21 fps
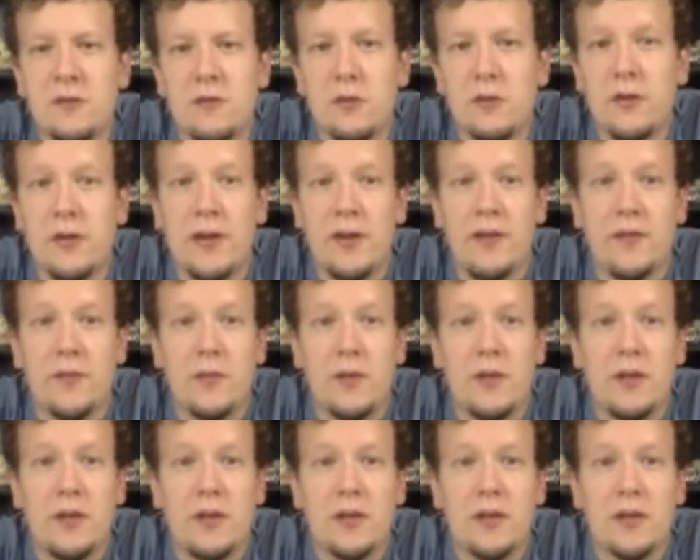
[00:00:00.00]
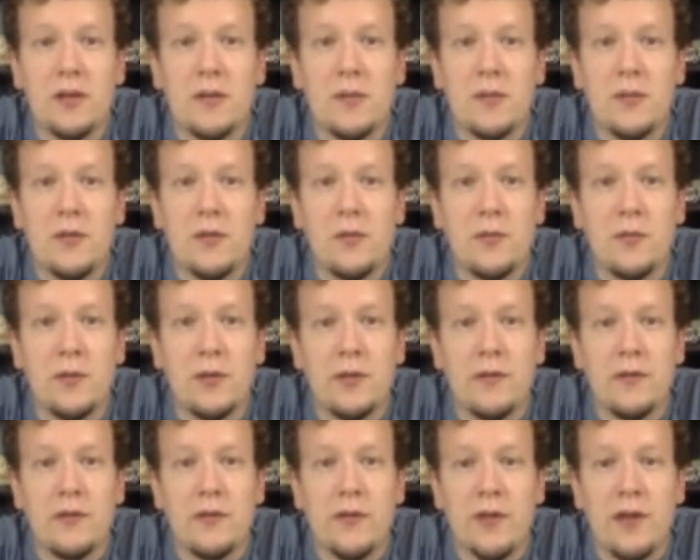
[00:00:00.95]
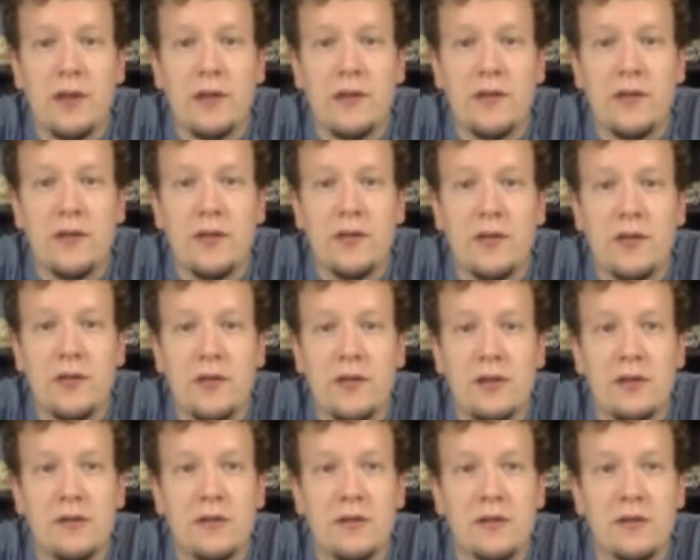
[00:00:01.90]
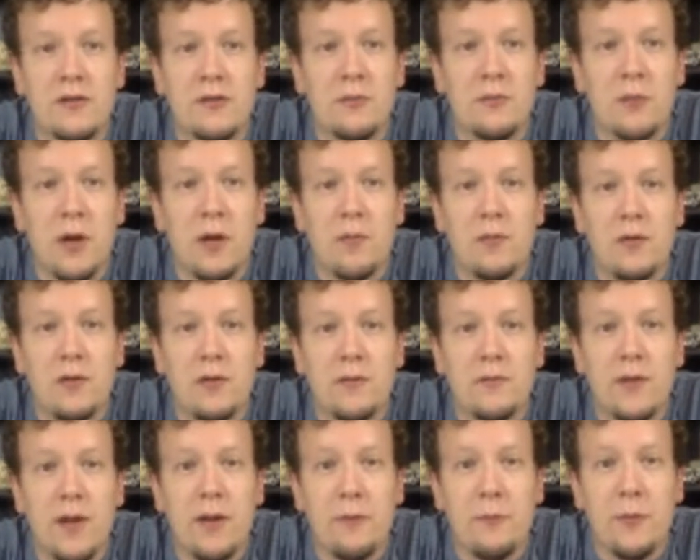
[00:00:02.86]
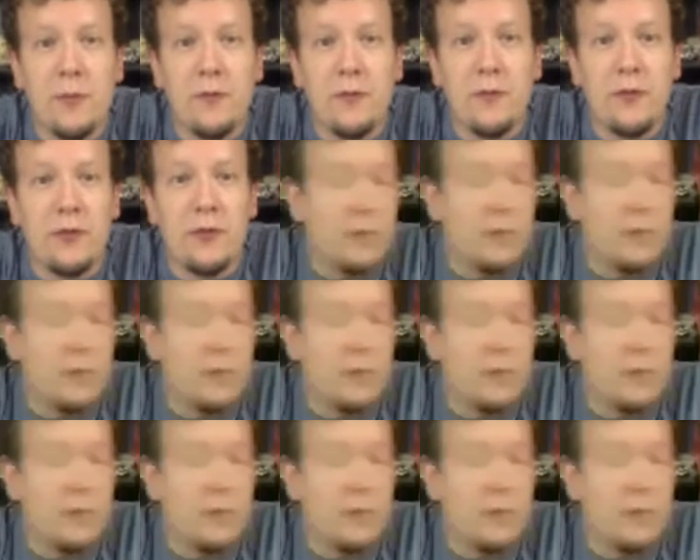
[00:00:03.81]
Or text me. I'm assuming if you got this LinkedIn, you probably have my phone.